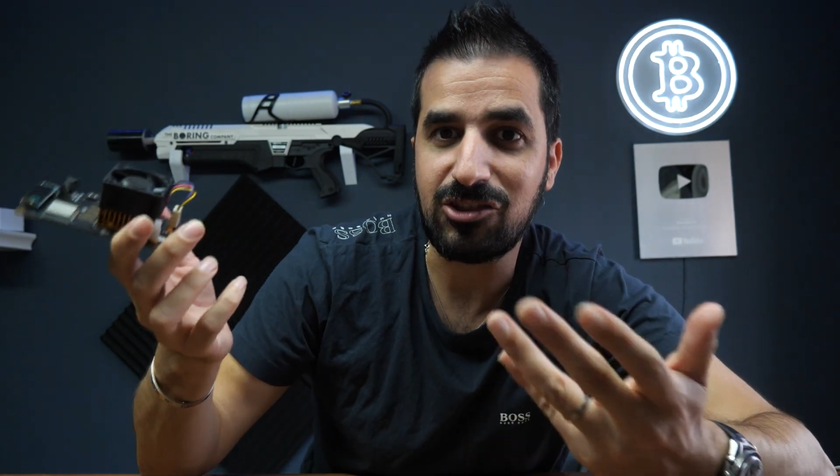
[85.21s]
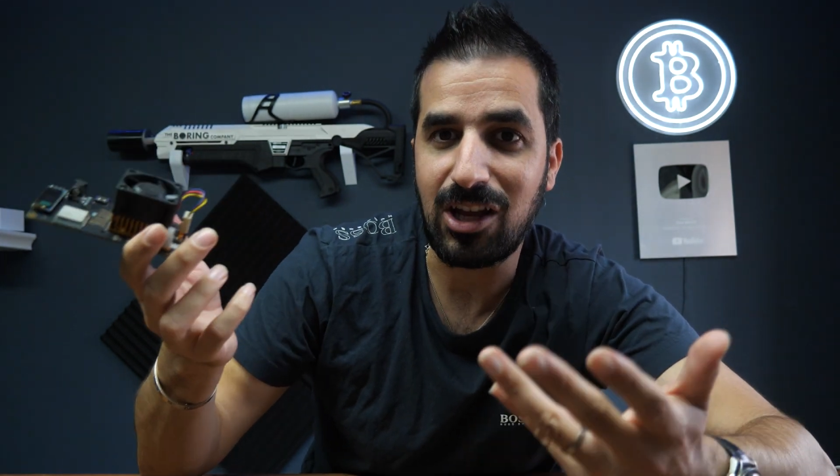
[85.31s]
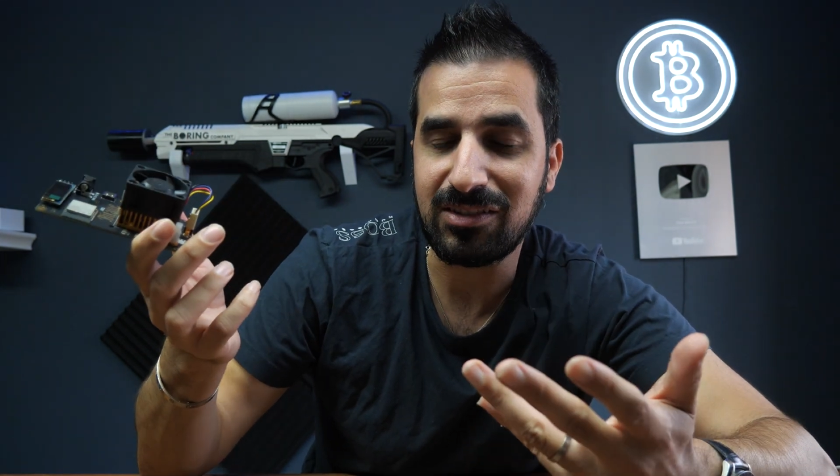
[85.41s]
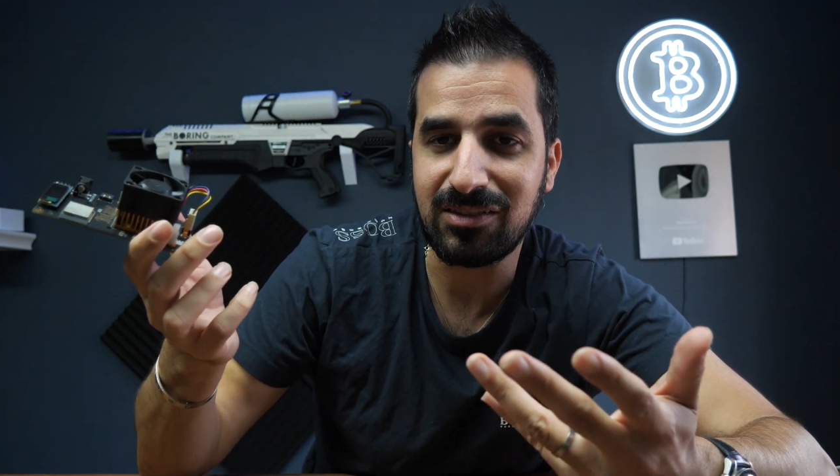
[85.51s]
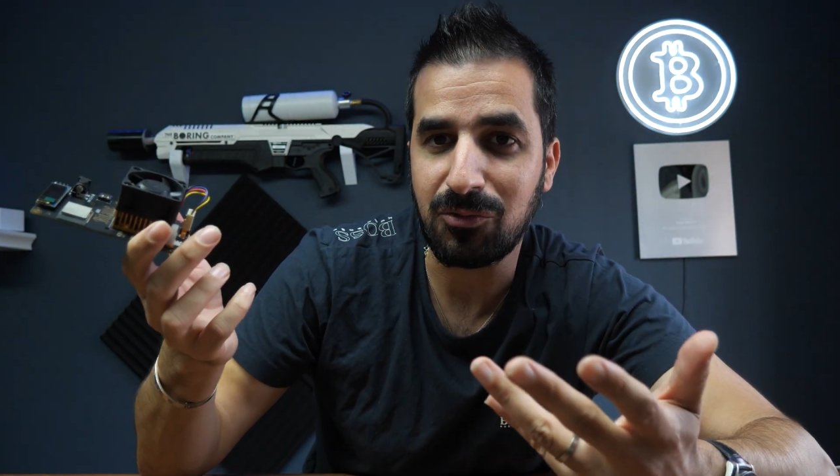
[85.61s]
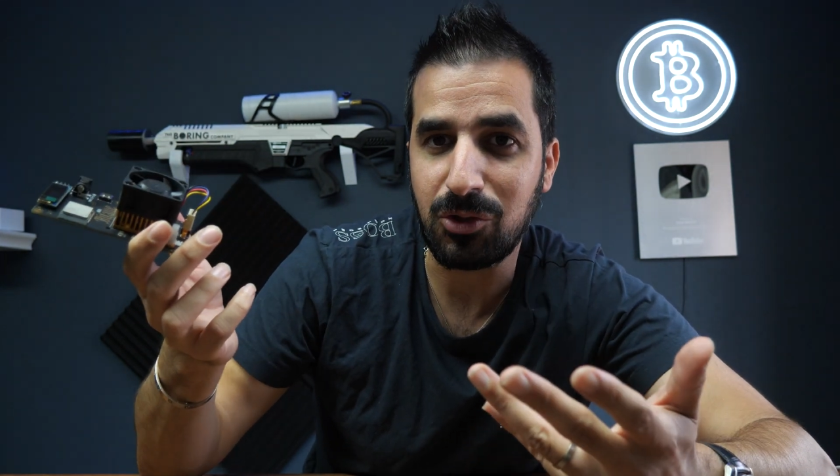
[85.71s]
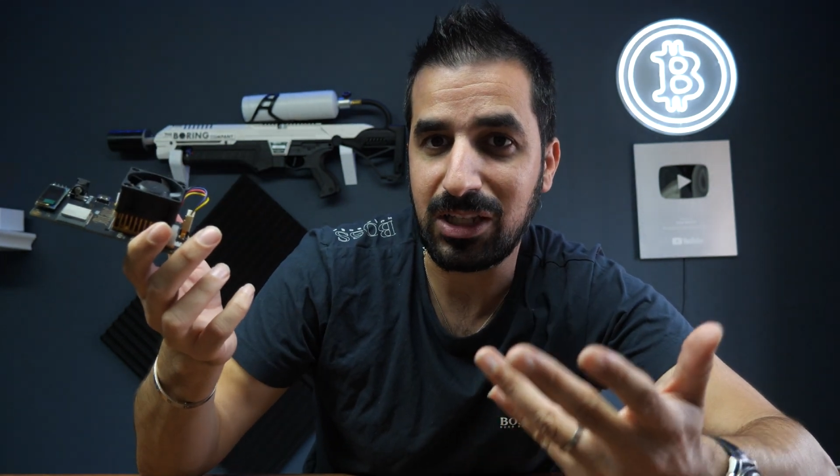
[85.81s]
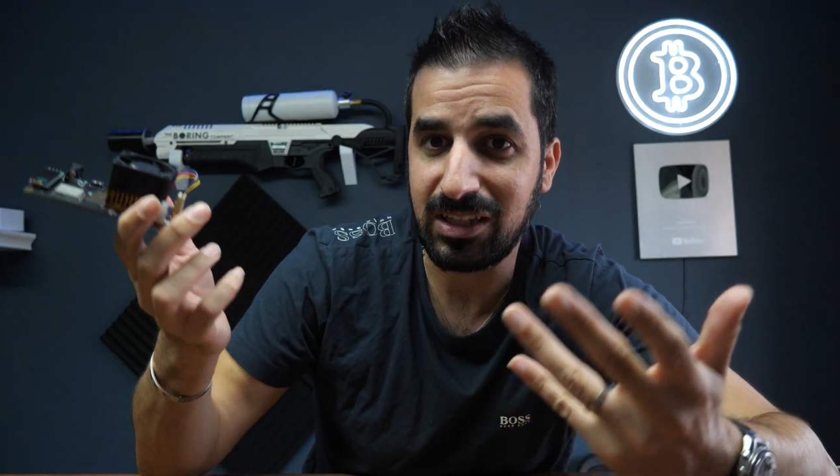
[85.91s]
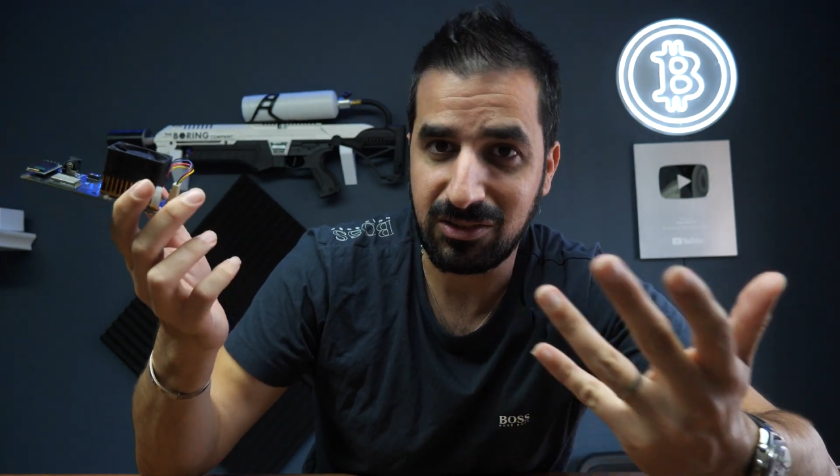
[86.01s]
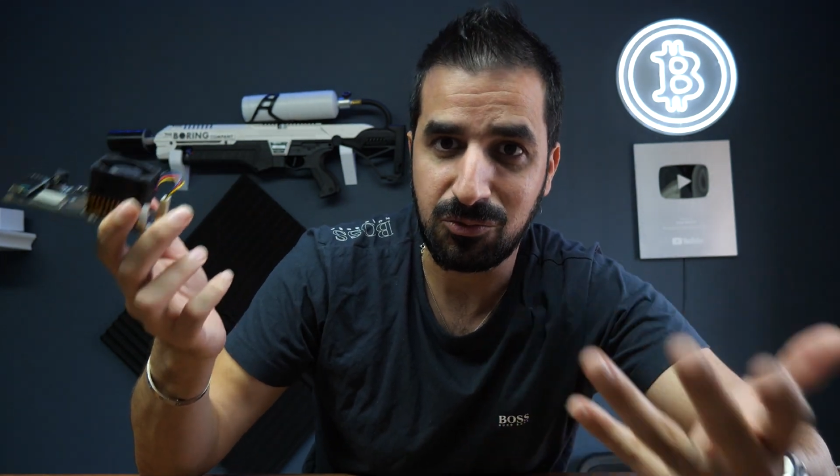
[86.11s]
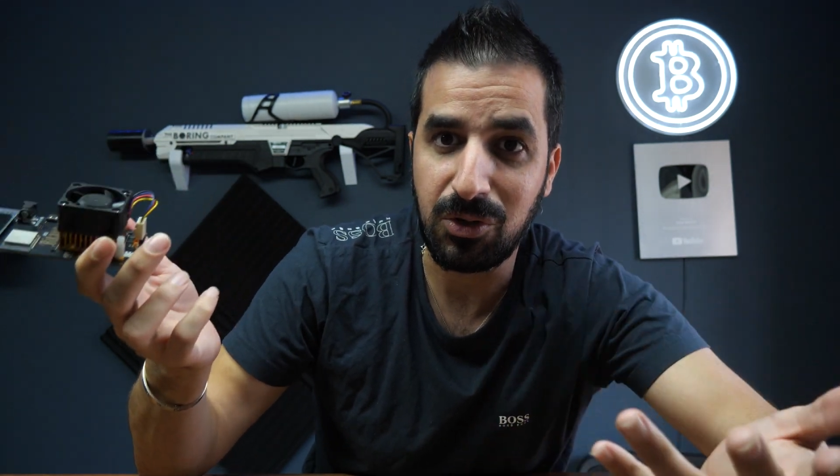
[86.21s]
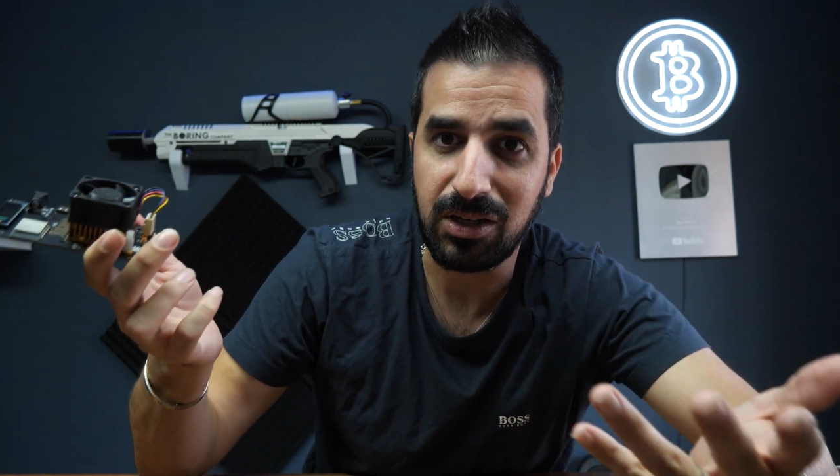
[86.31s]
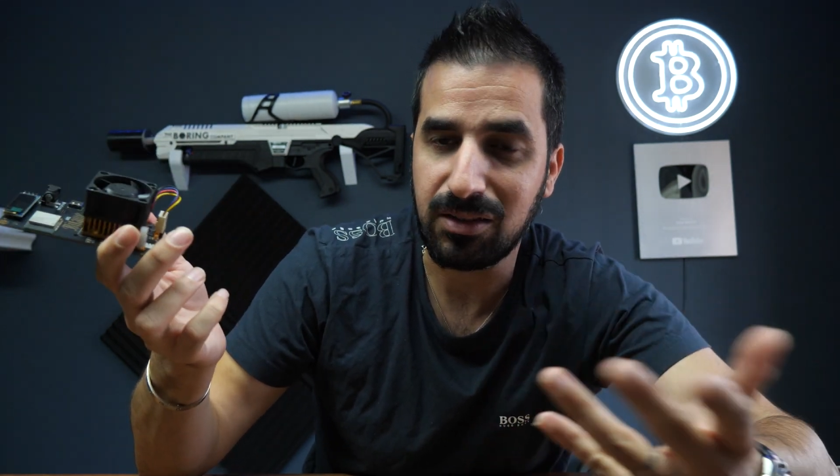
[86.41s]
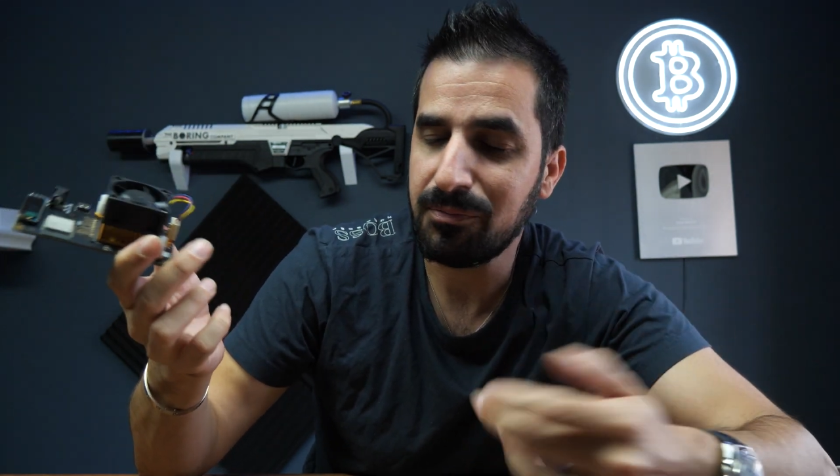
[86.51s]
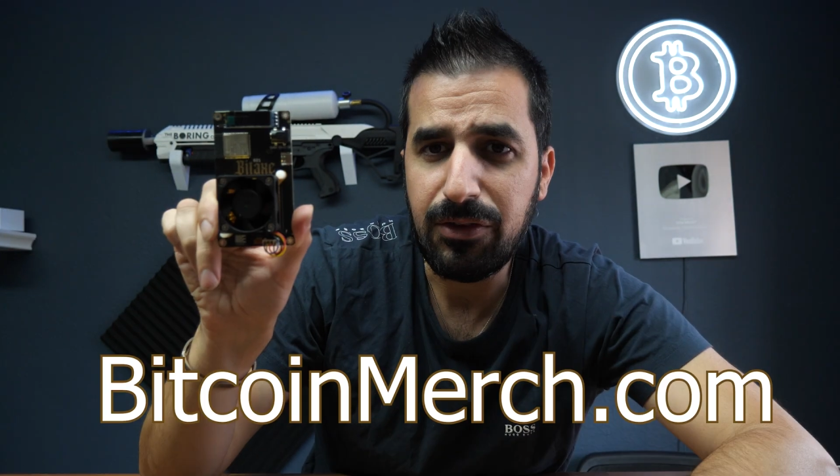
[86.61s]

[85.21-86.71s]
the chances of winning is real.